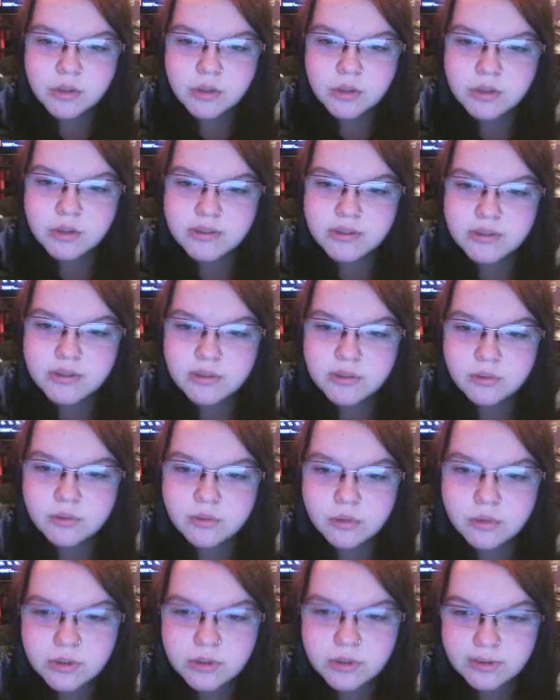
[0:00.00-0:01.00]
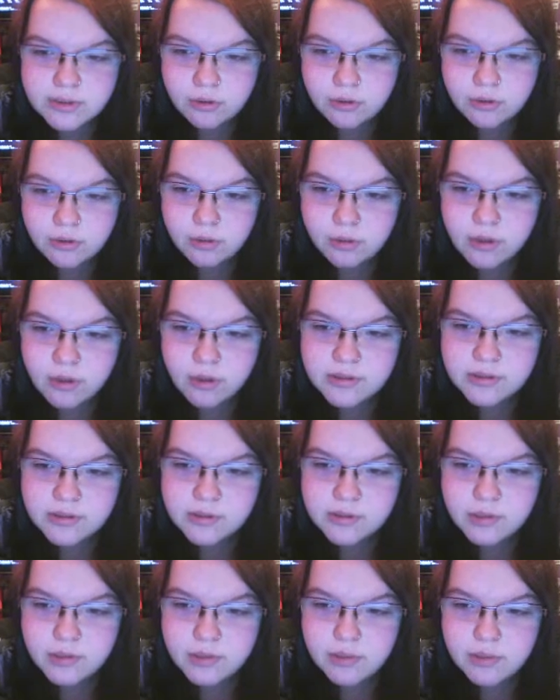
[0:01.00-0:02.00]
dressed in the ghoulish scarecrow
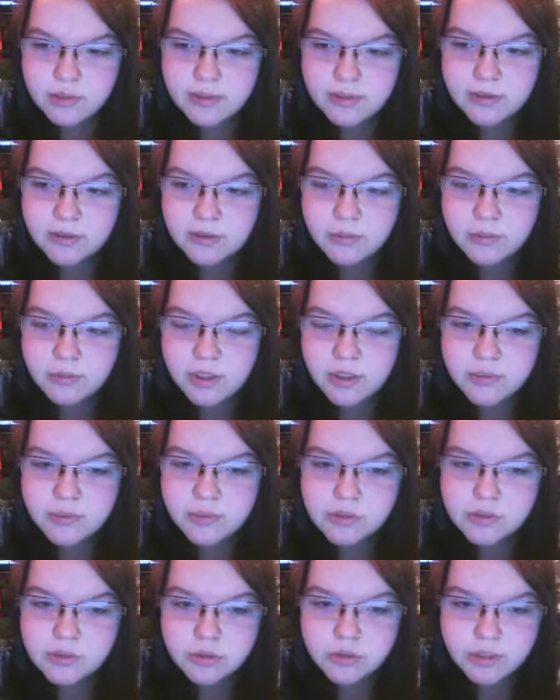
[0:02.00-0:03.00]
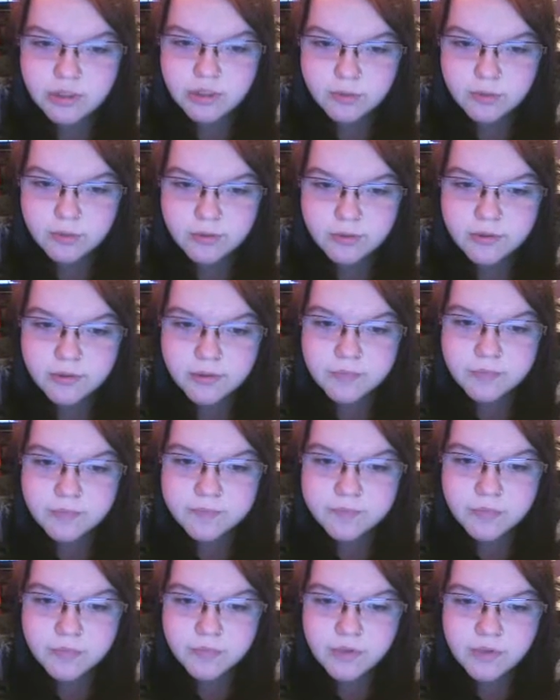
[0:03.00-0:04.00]
costume that would later become his trademark.
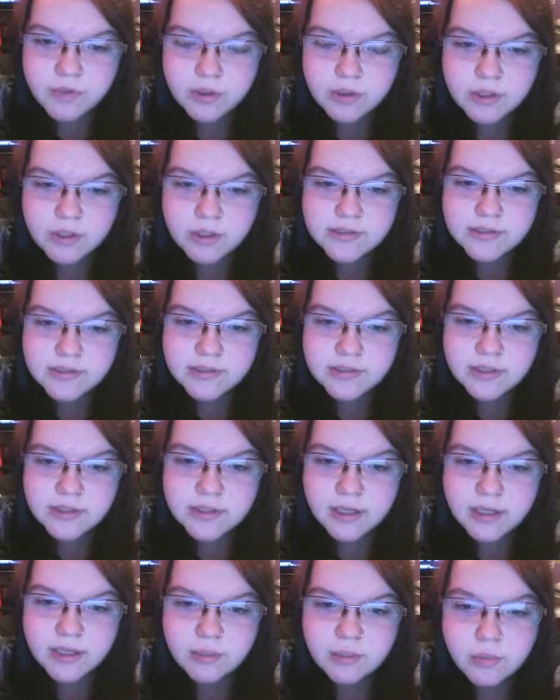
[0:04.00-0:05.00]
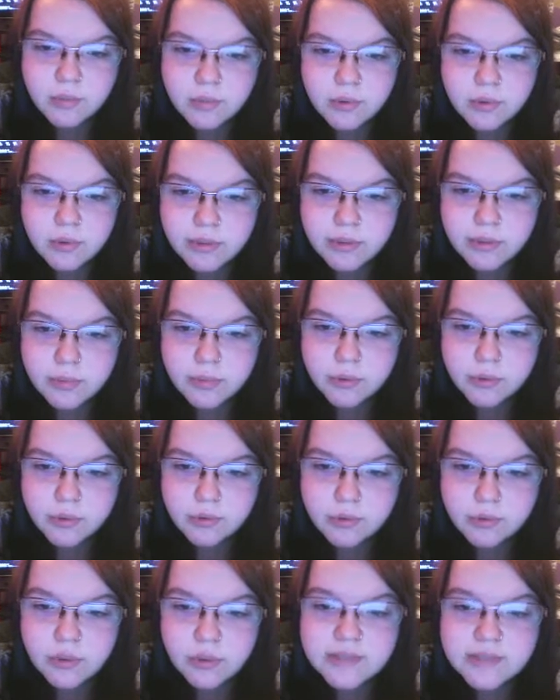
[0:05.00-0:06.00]
He causes the head bully Bo
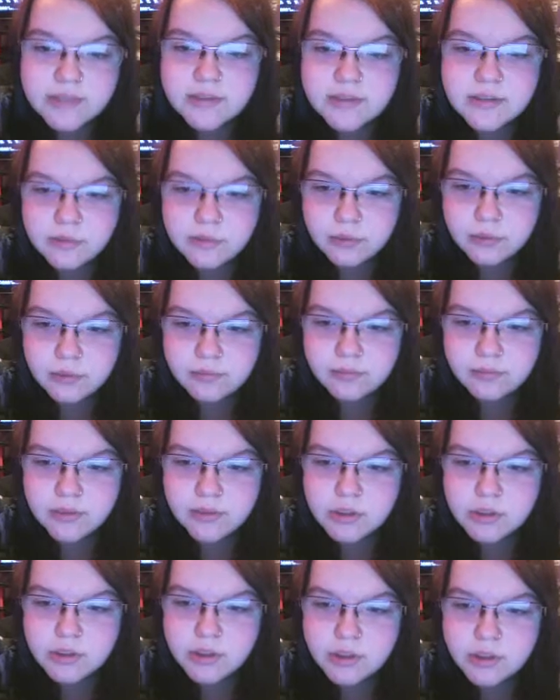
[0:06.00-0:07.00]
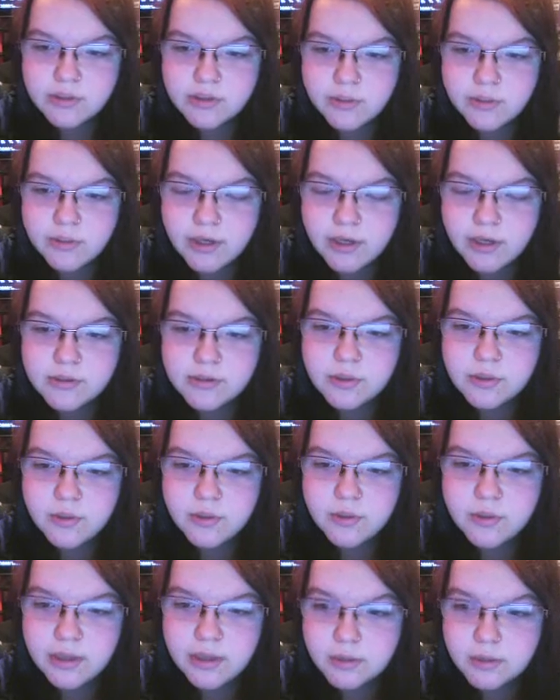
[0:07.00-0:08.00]
Griggs and his girlfriend Sherry Squires,
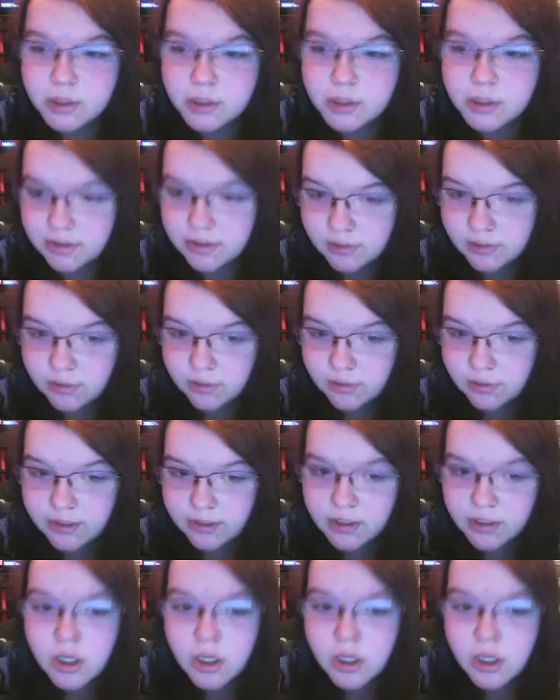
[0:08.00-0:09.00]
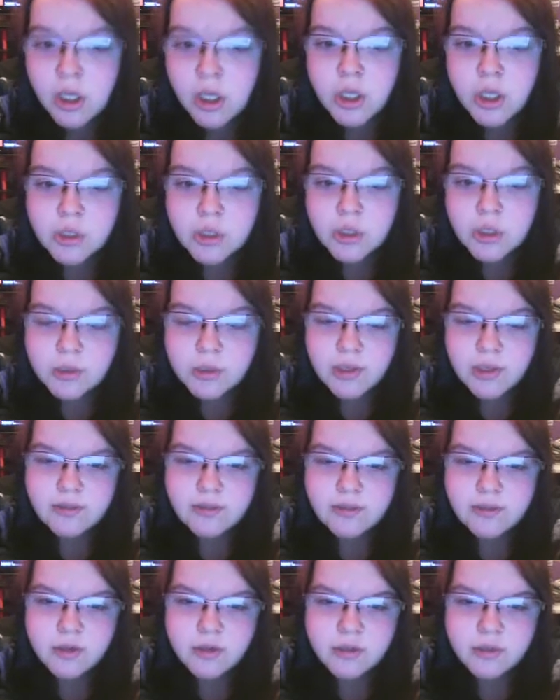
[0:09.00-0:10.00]
who had rejected Crane, to have
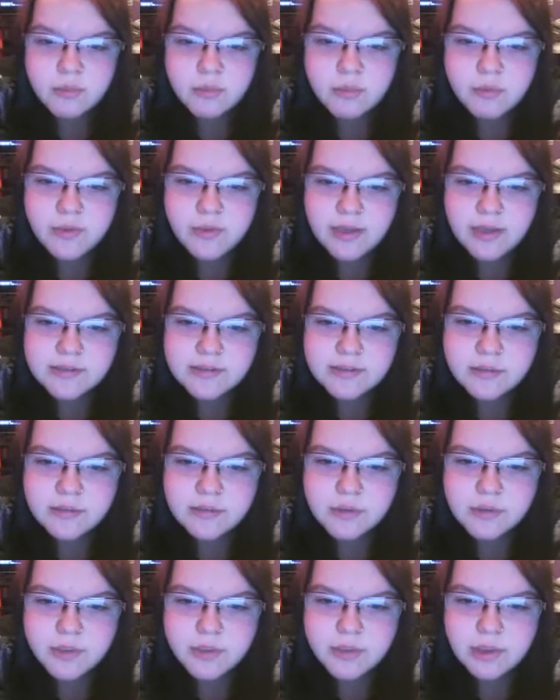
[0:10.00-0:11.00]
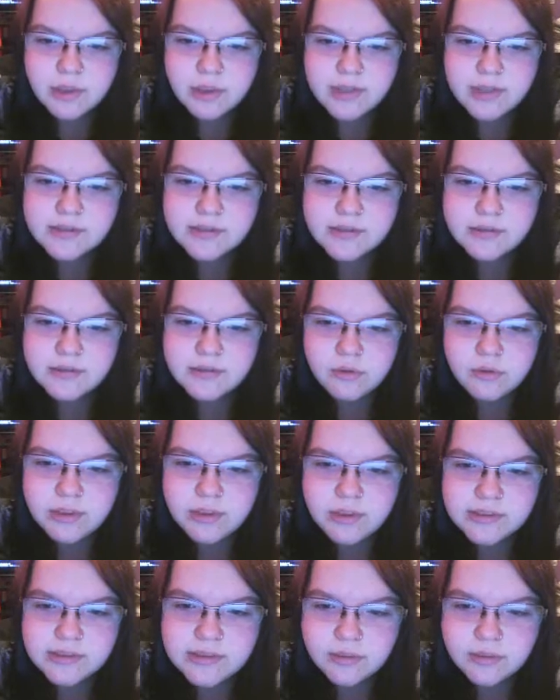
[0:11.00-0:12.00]
an automobile accident which paralyzes
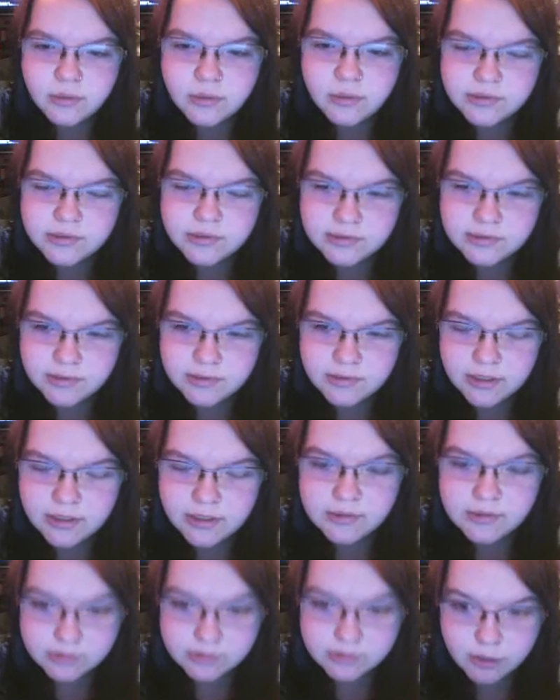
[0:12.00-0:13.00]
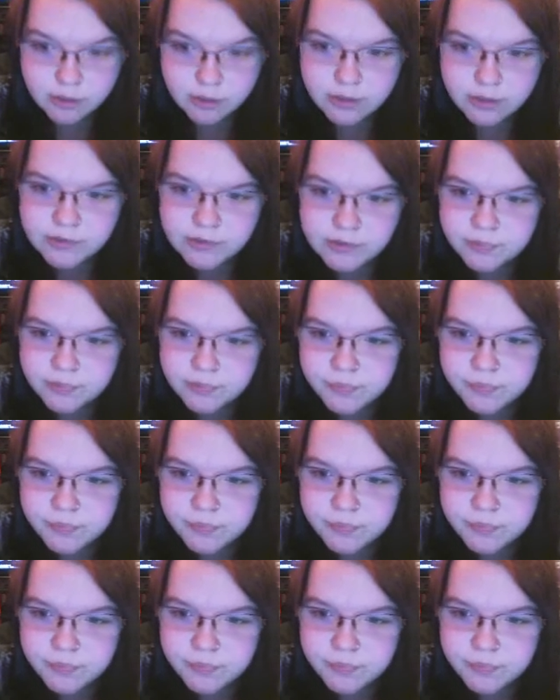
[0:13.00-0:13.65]
Griggs and kills Squires.